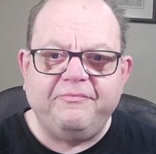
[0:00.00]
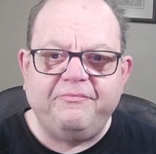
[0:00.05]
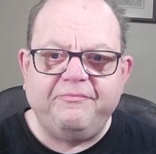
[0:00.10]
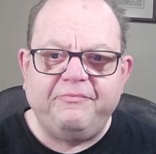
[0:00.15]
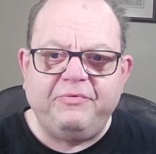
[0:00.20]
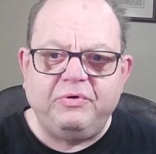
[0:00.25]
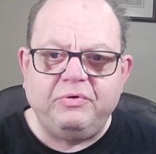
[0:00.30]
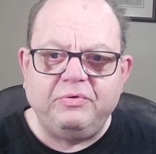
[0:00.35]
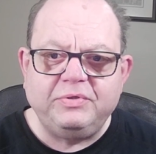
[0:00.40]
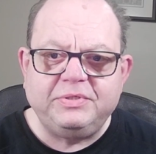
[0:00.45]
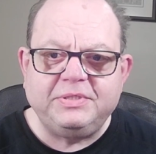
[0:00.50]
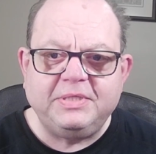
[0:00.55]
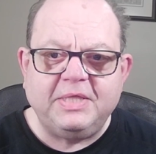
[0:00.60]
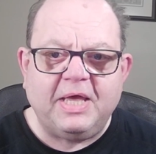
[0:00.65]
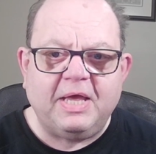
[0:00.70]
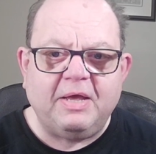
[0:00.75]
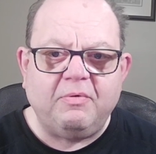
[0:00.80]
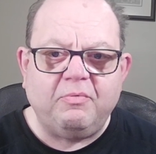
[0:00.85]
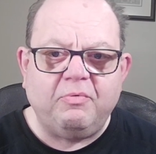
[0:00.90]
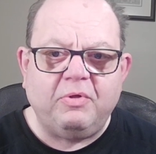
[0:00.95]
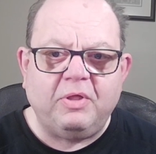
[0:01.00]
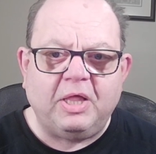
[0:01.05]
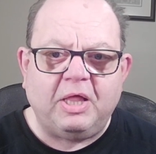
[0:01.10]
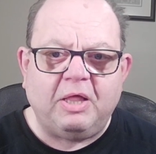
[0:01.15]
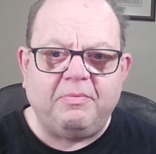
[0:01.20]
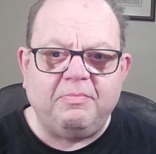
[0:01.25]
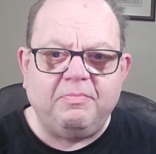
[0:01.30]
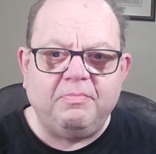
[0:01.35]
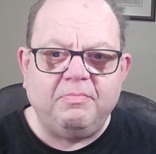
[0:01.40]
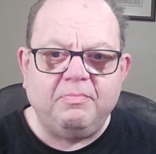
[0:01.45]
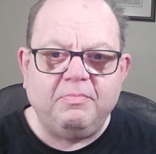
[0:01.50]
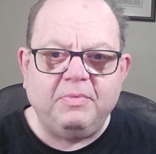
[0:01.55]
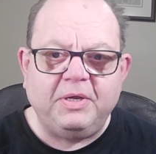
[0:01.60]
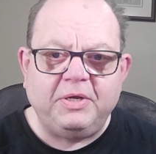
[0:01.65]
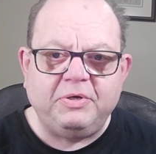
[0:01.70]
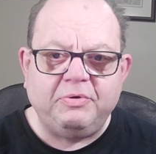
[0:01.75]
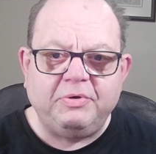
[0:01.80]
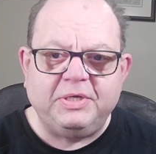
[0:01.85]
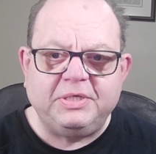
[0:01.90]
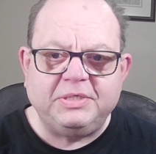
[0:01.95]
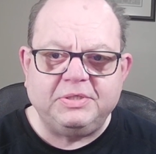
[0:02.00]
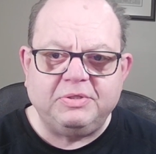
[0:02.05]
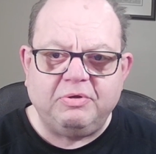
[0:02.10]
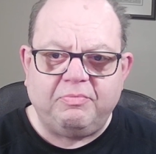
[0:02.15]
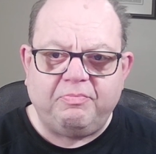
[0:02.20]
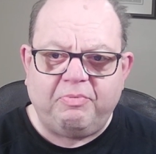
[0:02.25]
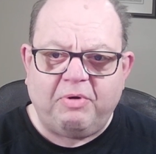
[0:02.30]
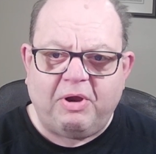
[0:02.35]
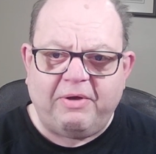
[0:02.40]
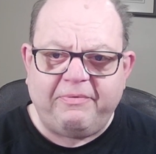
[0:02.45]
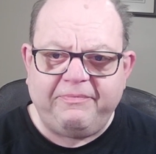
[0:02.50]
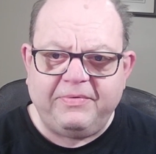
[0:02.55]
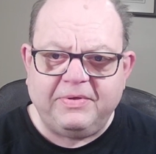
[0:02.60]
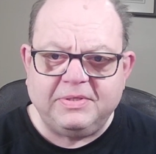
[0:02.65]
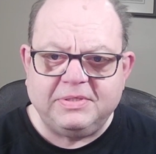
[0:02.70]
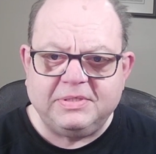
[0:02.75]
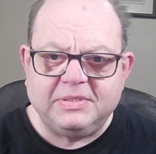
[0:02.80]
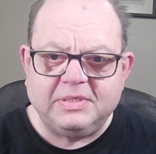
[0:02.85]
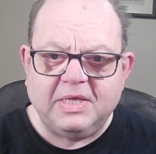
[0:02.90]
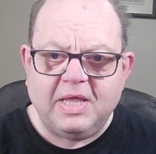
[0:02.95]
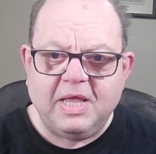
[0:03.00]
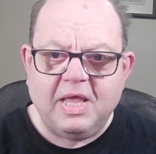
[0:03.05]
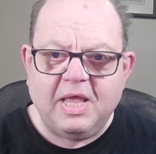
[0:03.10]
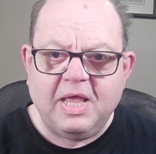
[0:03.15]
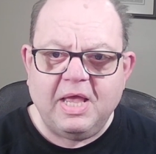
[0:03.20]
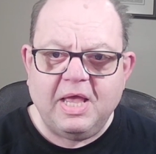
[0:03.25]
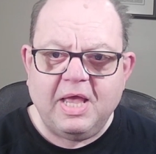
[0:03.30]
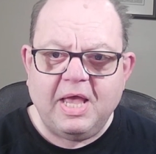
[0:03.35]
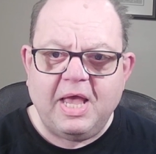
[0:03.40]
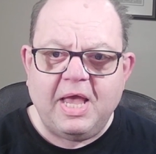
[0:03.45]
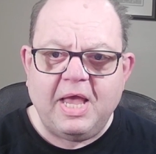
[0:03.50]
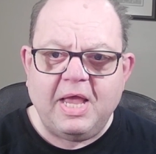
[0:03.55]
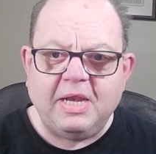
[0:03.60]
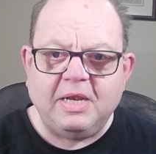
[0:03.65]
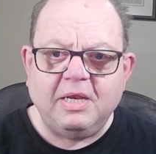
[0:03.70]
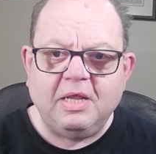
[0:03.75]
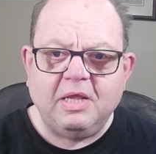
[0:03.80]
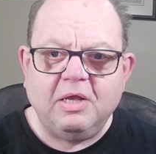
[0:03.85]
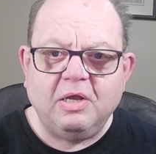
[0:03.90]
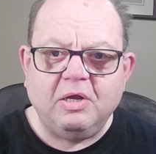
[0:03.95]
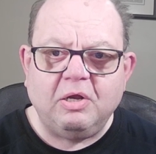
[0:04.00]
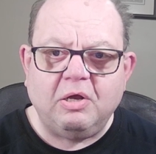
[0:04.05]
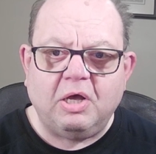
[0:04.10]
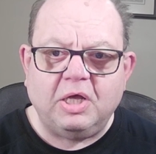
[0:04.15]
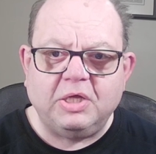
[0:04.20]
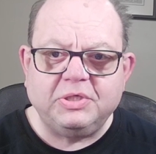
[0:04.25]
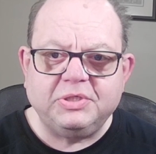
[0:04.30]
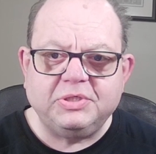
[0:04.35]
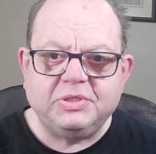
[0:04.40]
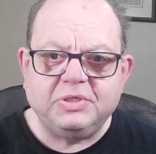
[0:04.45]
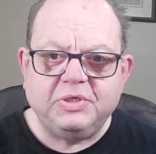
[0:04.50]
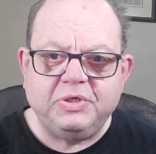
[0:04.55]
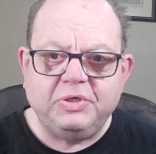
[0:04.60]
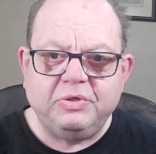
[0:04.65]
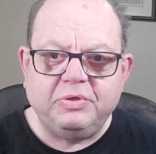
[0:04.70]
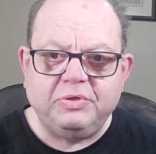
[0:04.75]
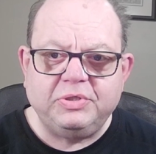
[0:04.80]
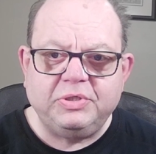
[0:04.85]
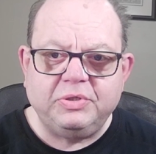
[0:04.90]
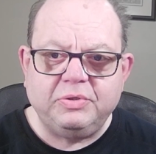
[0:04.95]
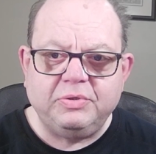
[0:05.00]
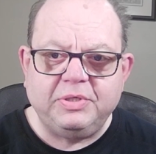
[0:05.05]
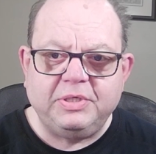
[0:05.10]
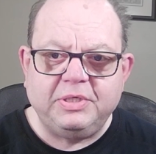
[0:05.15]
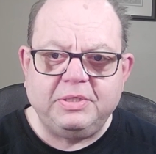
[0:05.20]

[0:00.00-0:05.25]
foods that will help increase their profits and cause you to